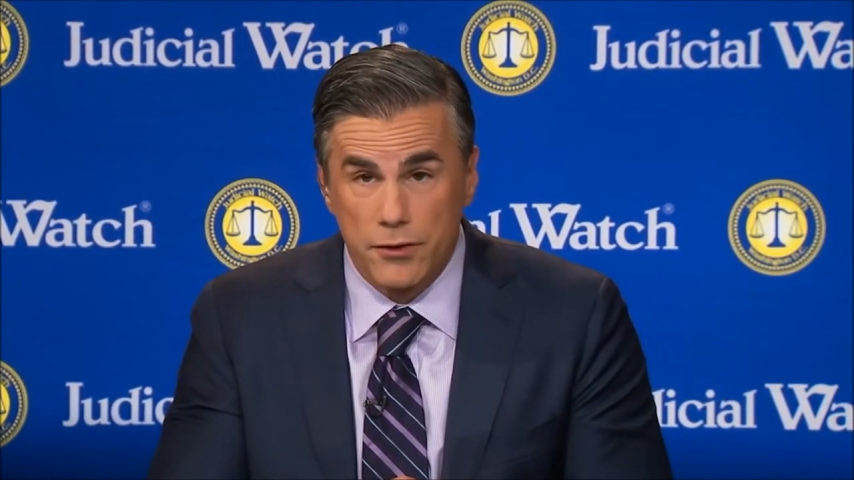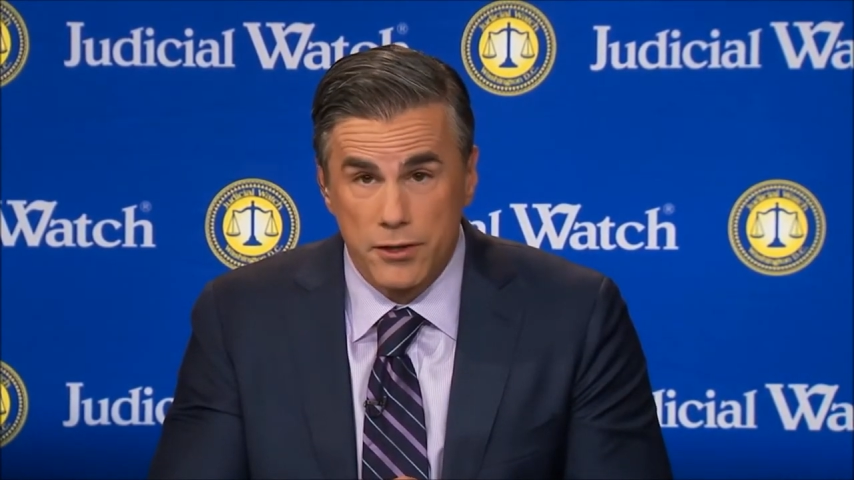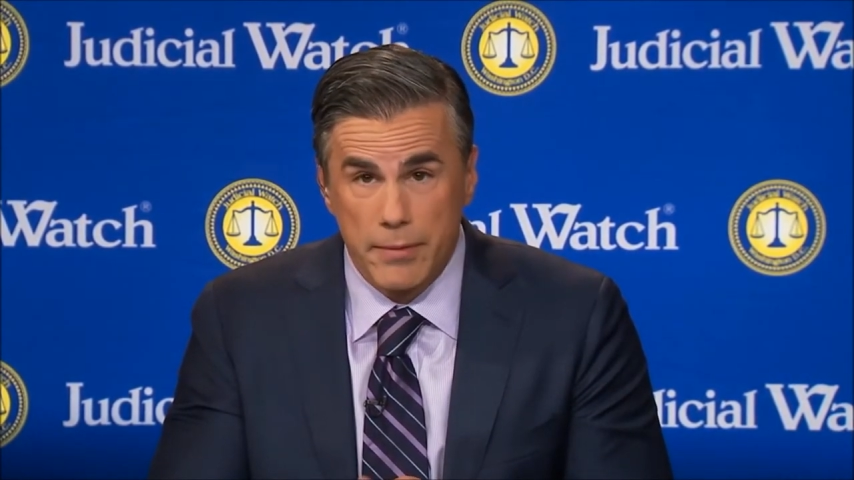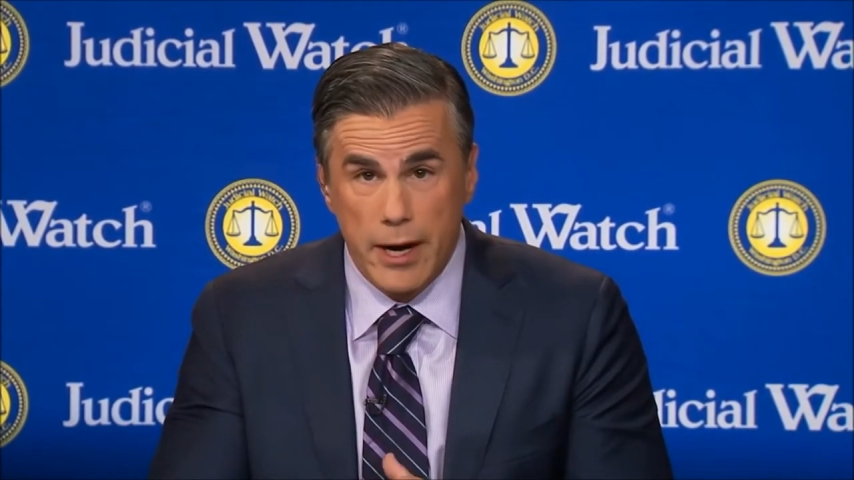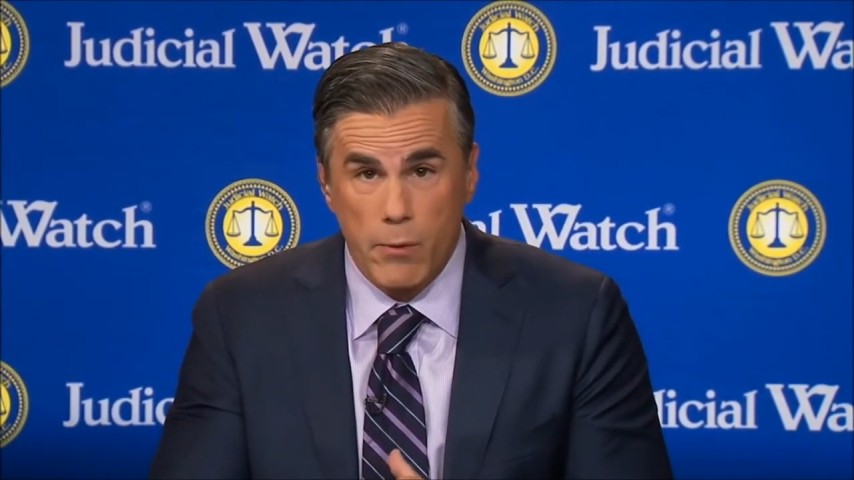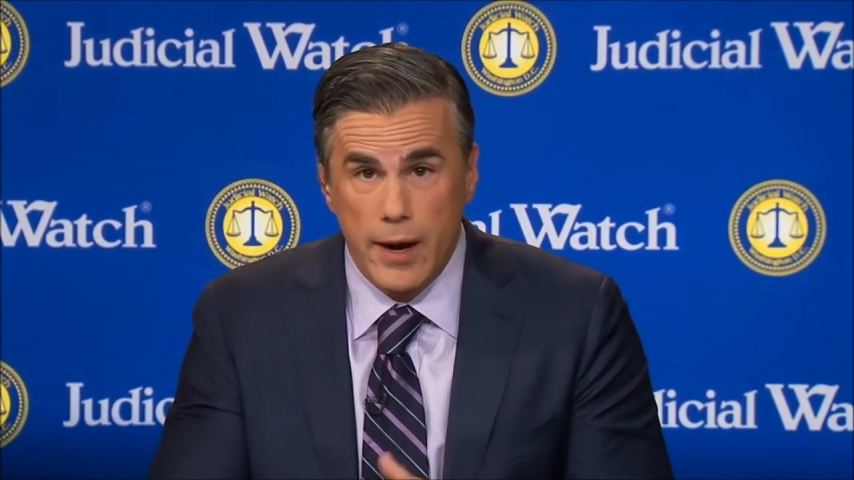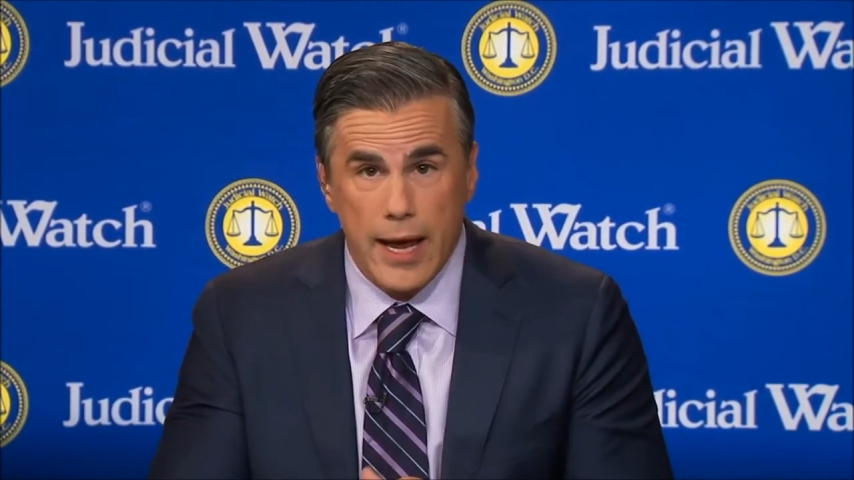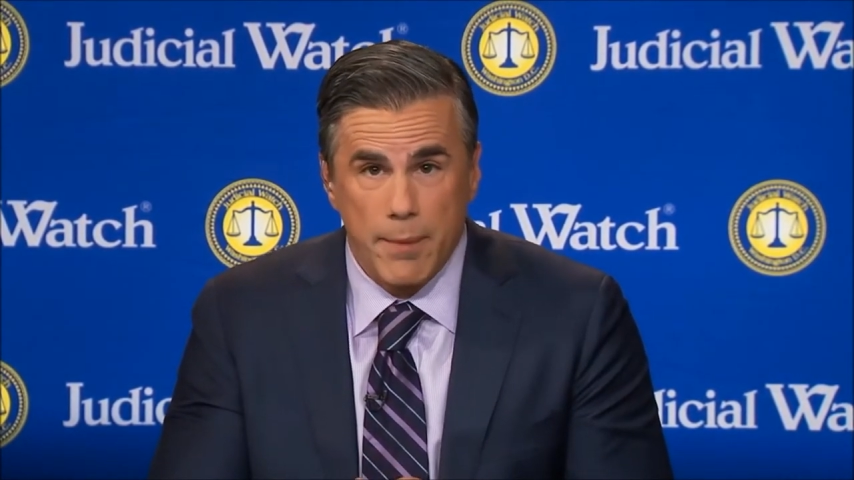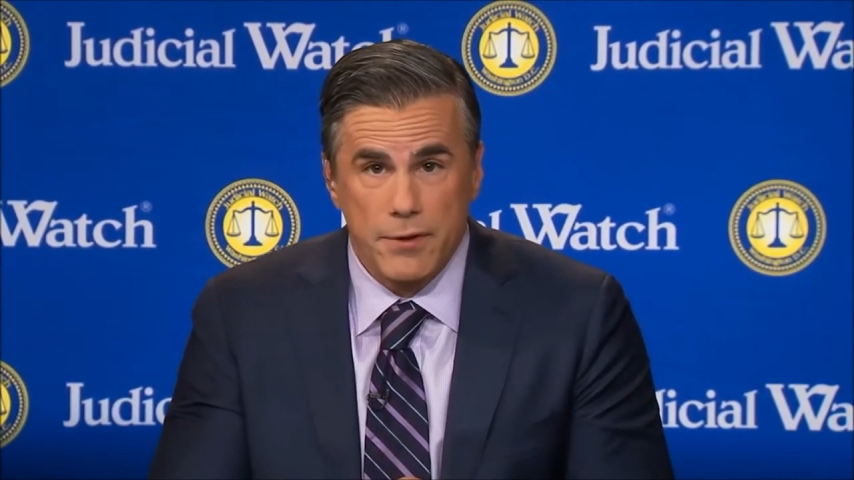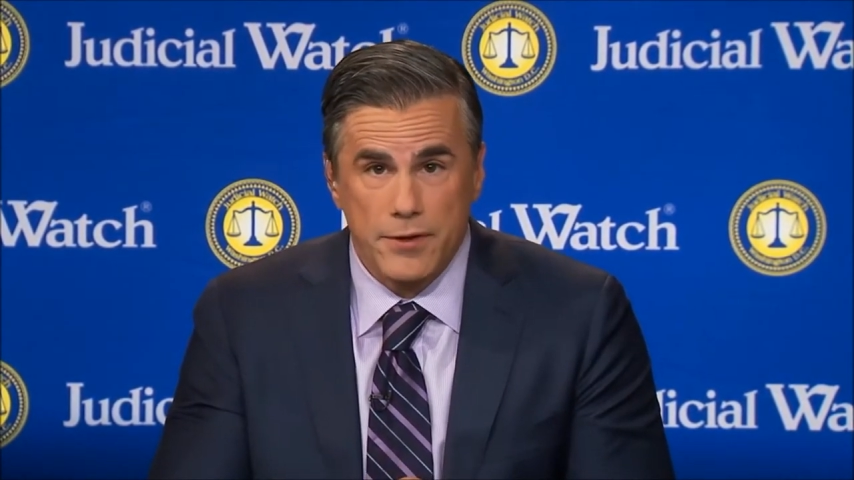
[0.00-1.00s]
So, no matter what
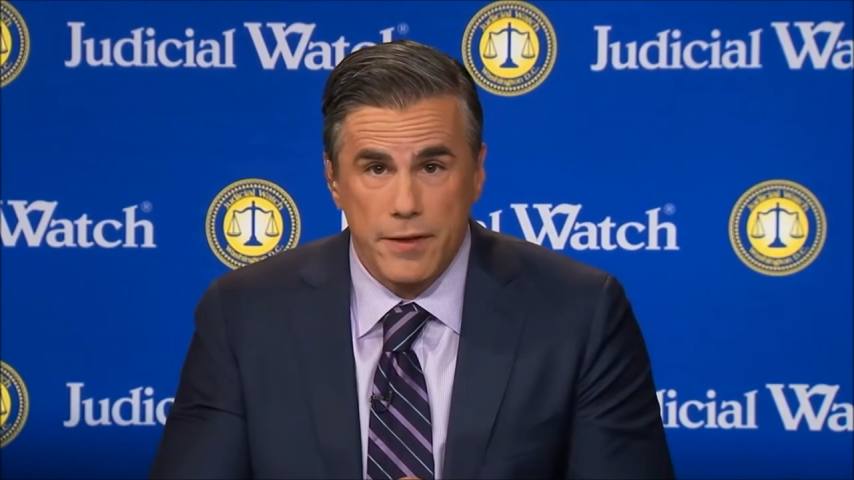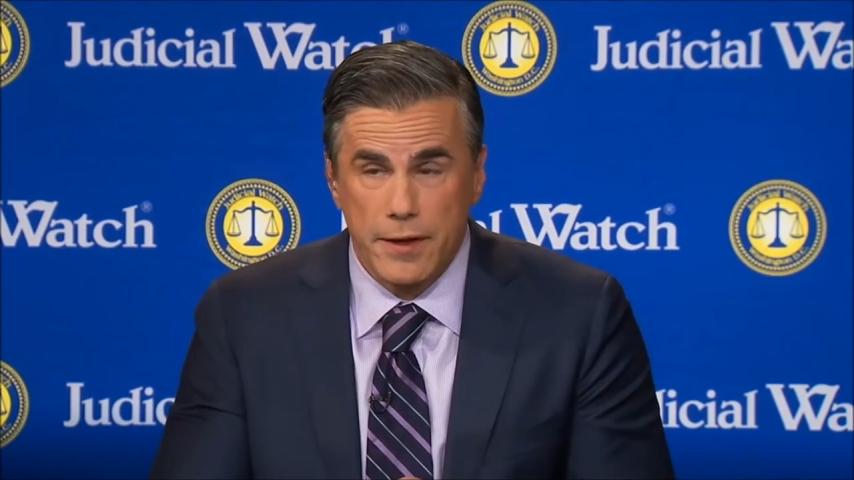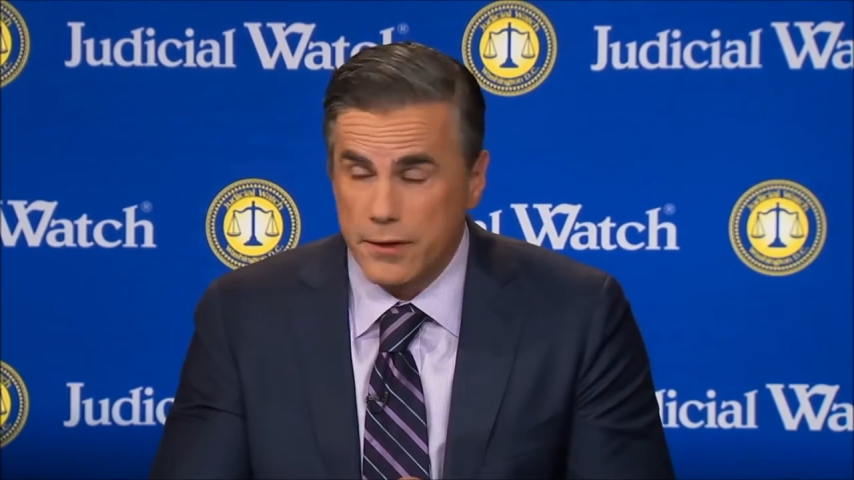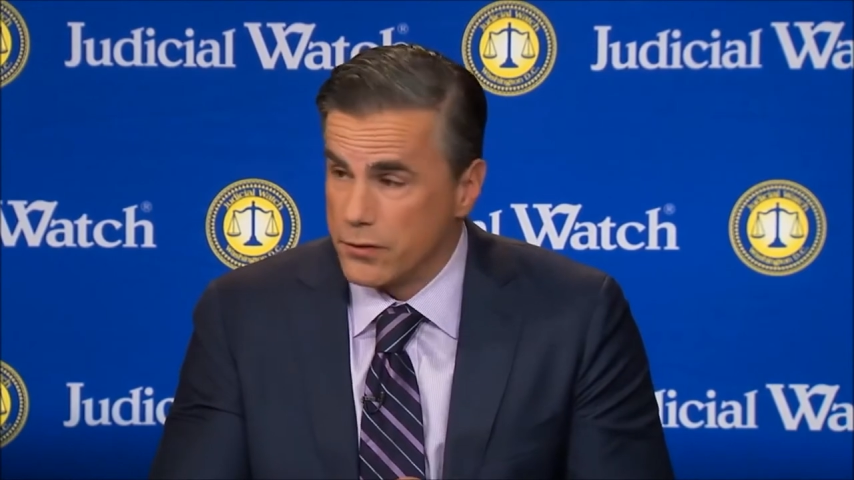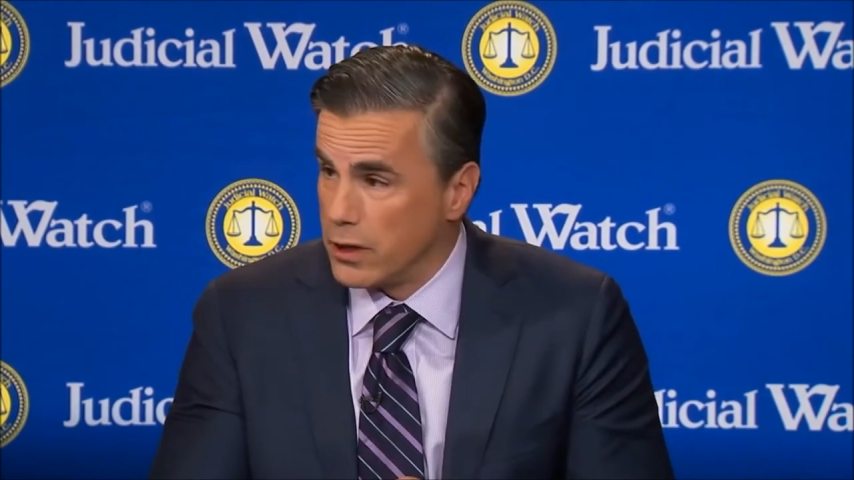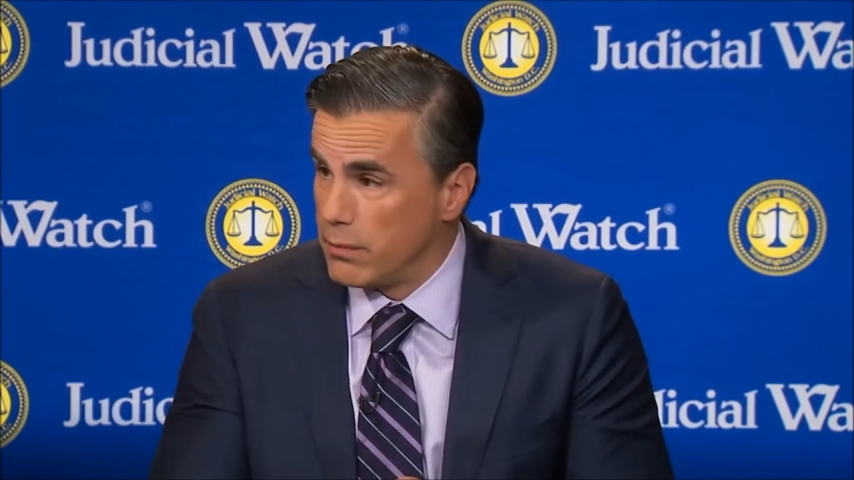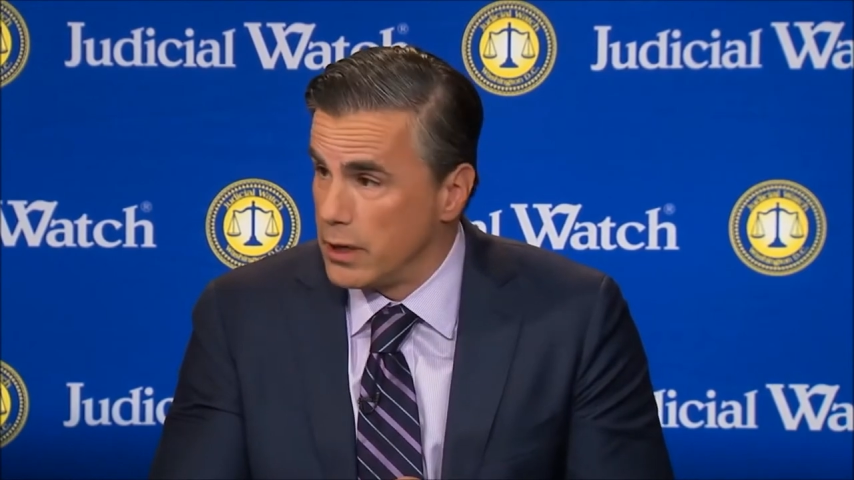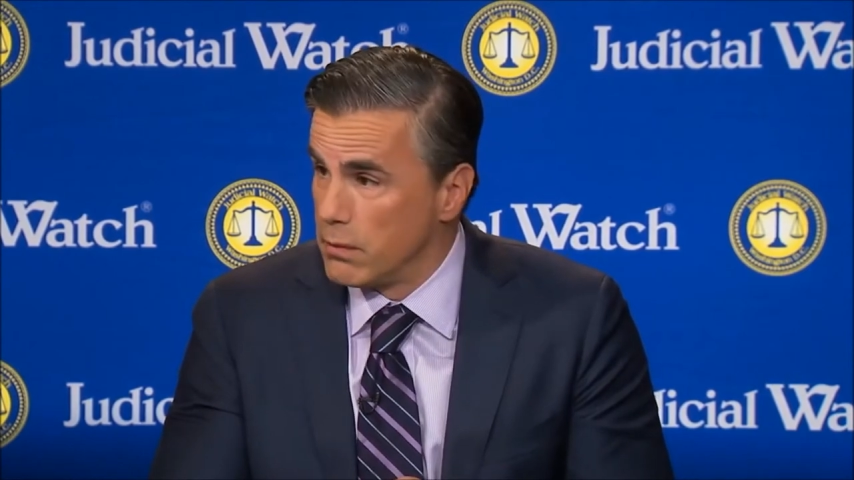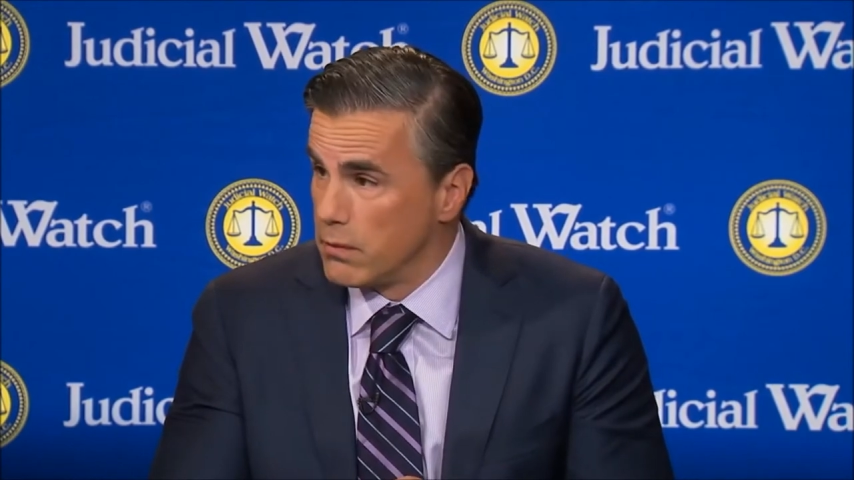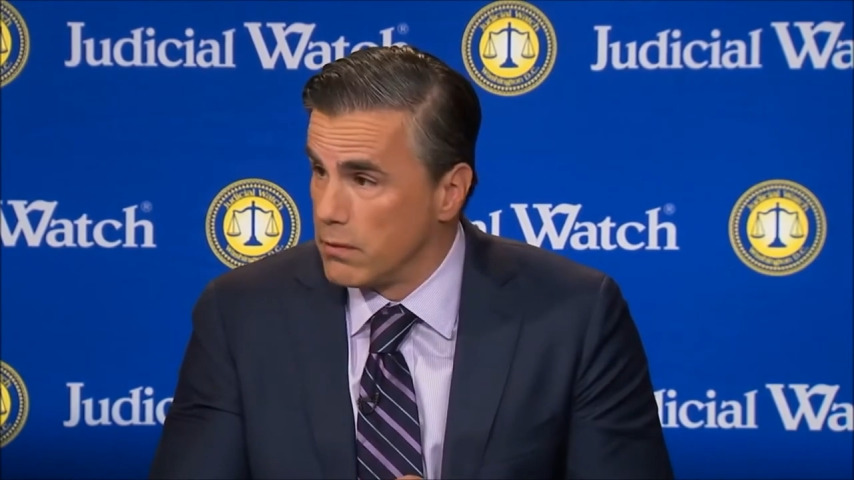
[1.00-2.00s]
happens, I think there's going to be
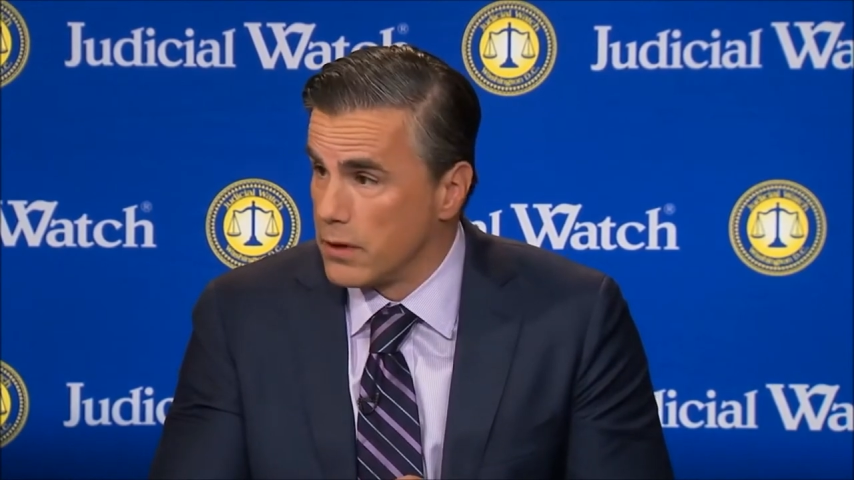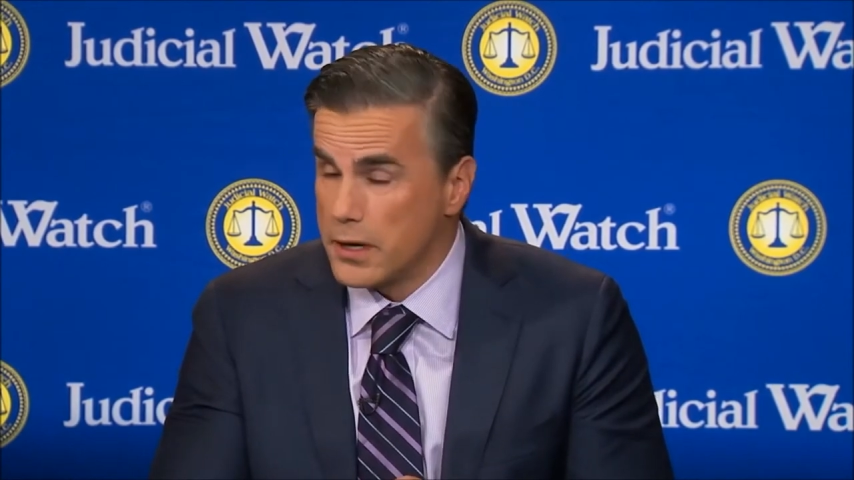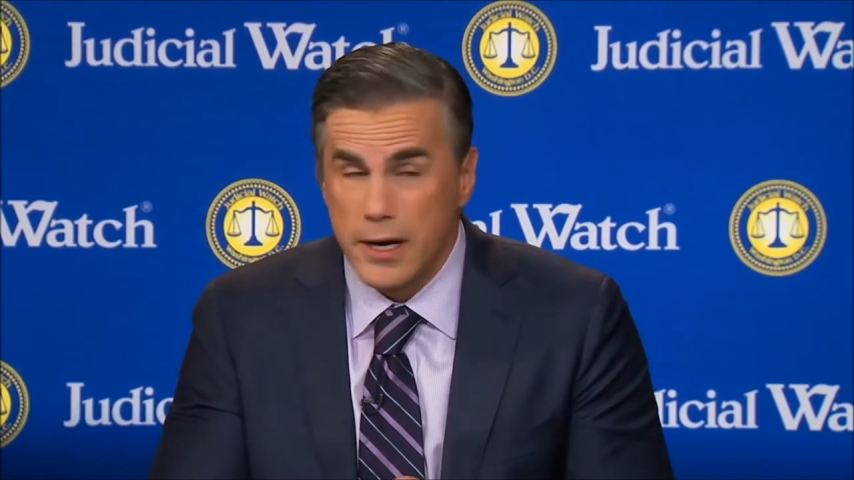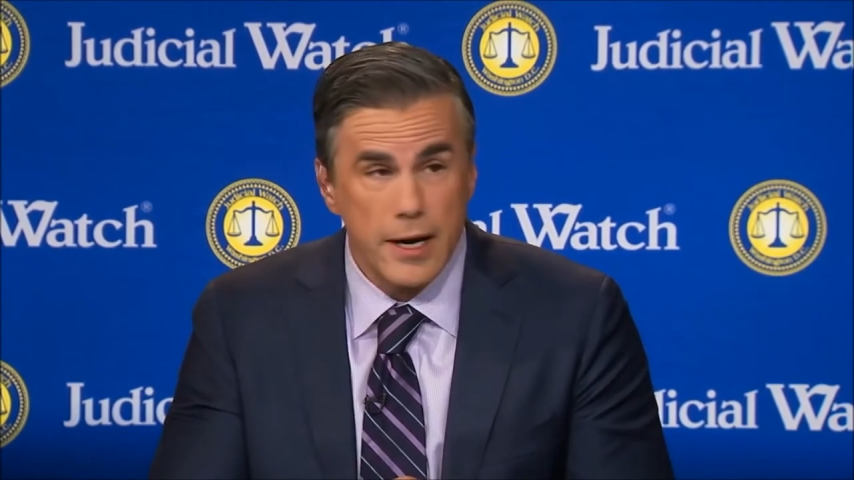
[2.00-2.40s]
a more